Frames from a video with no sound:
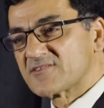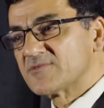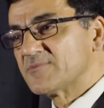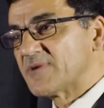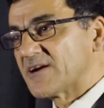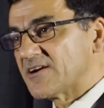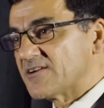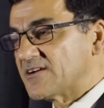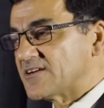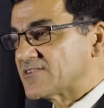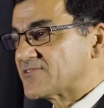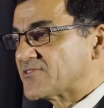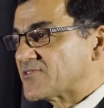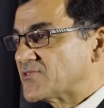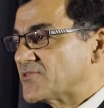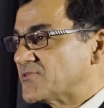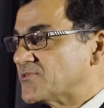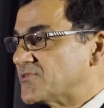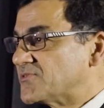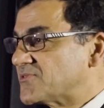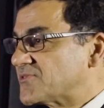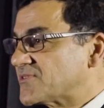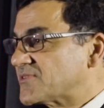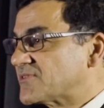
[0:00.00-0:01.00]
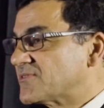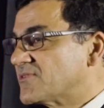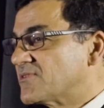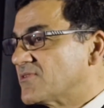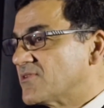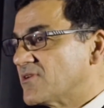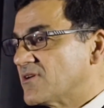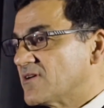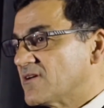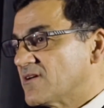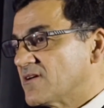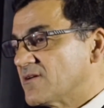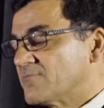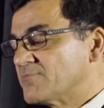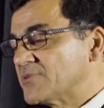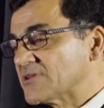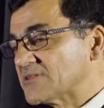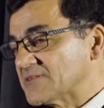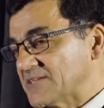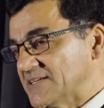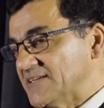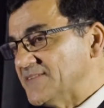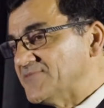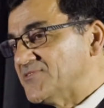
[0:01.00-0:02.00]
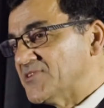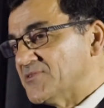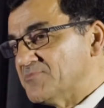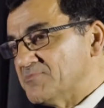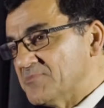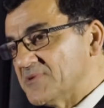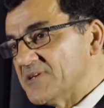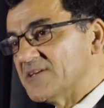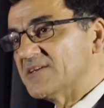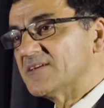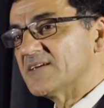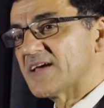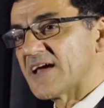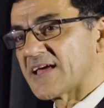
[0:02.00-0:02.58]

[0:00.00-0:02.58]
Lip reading: Mar Hathout believed in me,